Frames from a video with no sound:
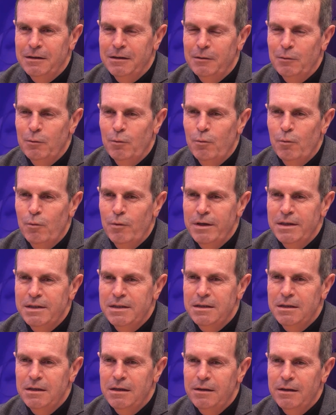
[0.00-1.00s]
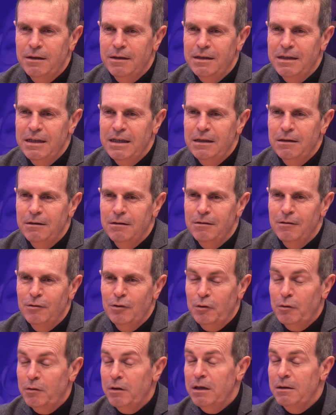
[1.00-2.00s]
we see that
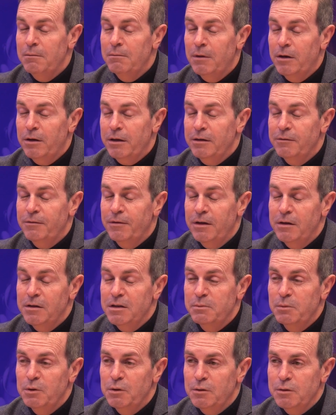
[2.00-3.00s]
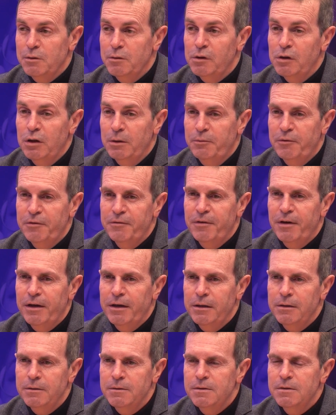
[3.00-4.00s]
not only in market finance, but also in corporate
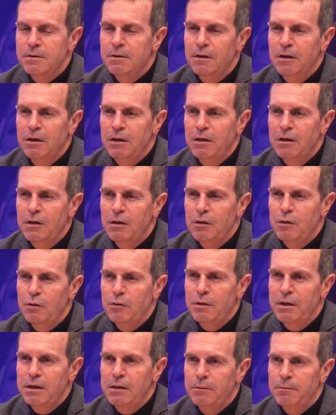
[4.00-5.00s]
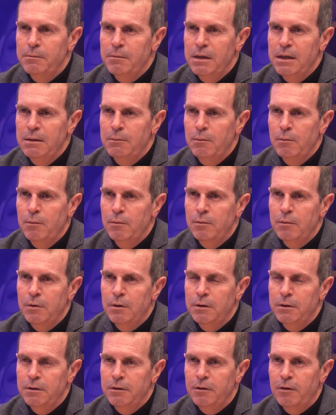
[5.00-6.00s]
finance, you need a minimum
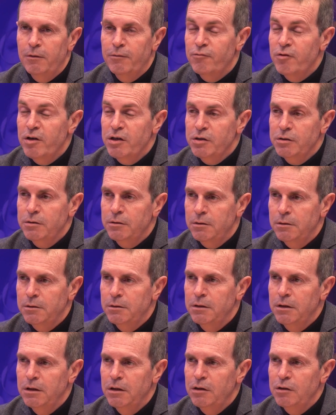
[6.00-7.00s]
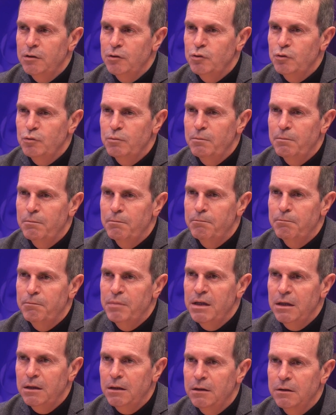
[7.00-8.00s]
of rational to
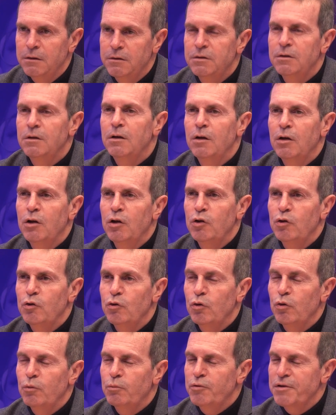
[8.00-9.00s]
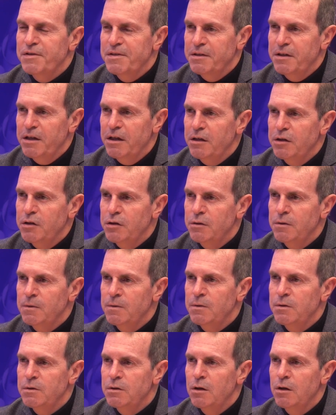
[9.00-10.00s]
build your
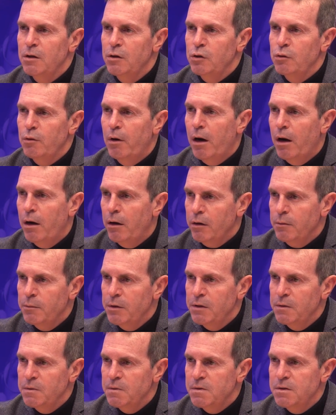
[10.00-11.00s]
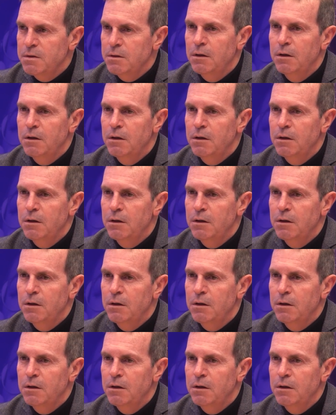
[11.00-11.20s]
presentations, your arguments.